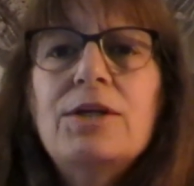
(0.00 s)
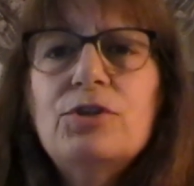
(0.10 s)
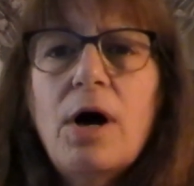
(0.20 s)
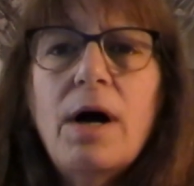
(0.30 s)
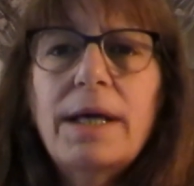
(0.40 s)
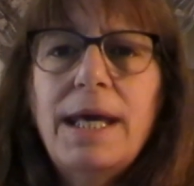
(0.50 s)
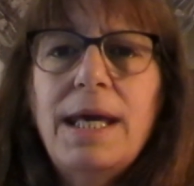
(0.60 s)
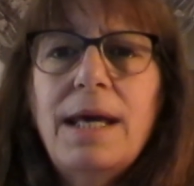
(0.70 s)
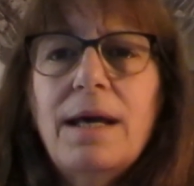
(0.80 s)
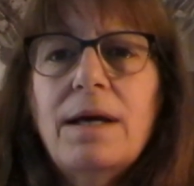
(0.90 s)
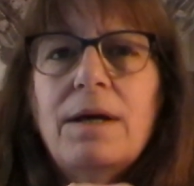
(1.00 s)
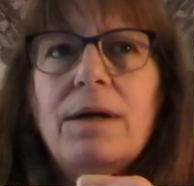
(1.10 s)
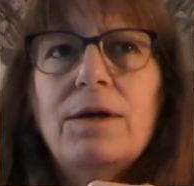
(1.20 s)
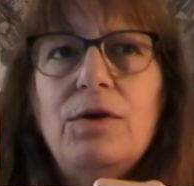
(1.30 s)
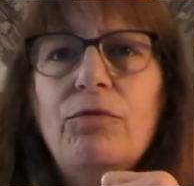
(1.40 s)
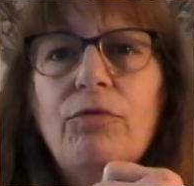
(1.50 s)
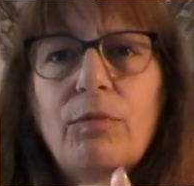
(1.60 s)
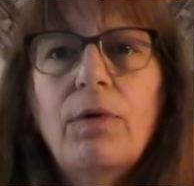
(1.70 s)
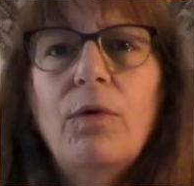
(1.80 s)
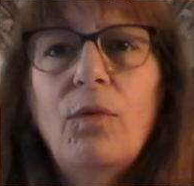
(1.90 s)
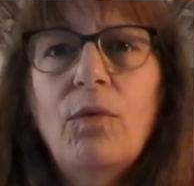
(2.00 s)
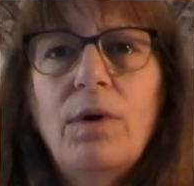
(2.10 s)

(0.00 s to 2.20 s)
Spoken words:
talking you through